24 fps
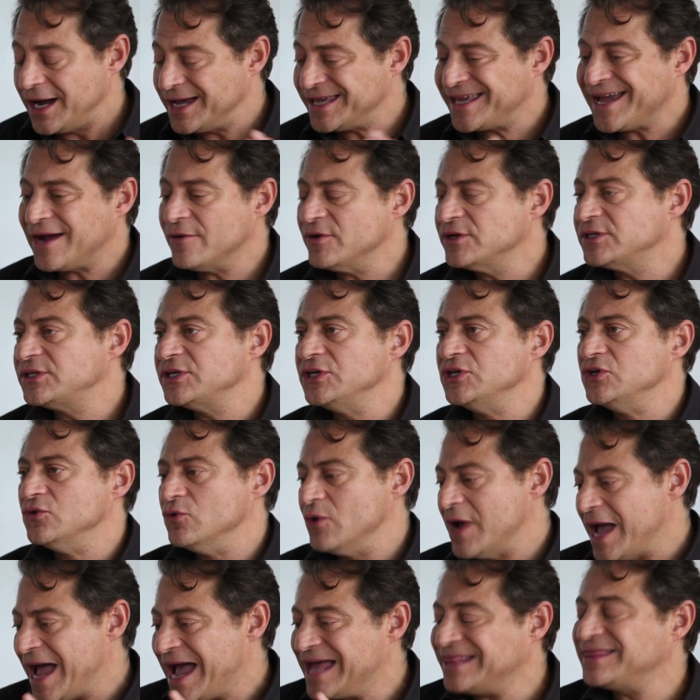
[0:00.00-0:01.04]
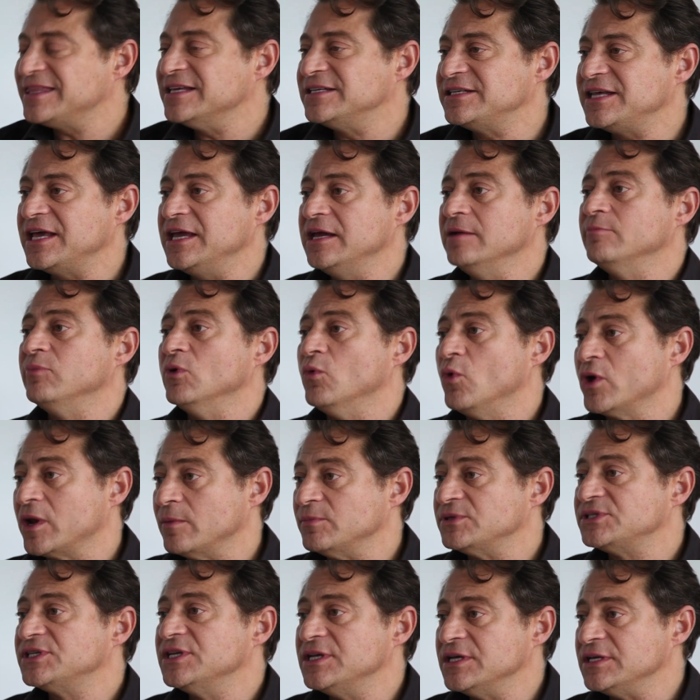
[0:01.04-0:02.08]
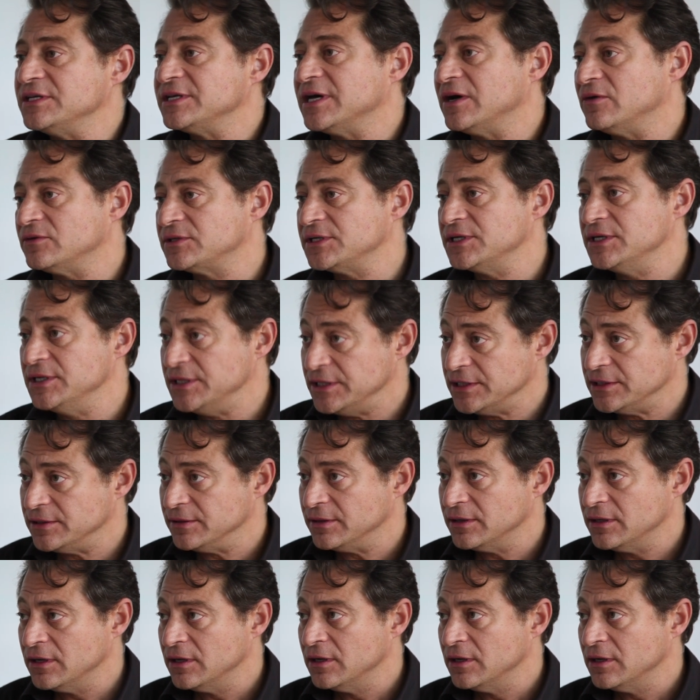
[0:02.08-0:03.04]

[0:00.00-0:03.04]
I guarantee you, at the table when I'm sitting down to eat,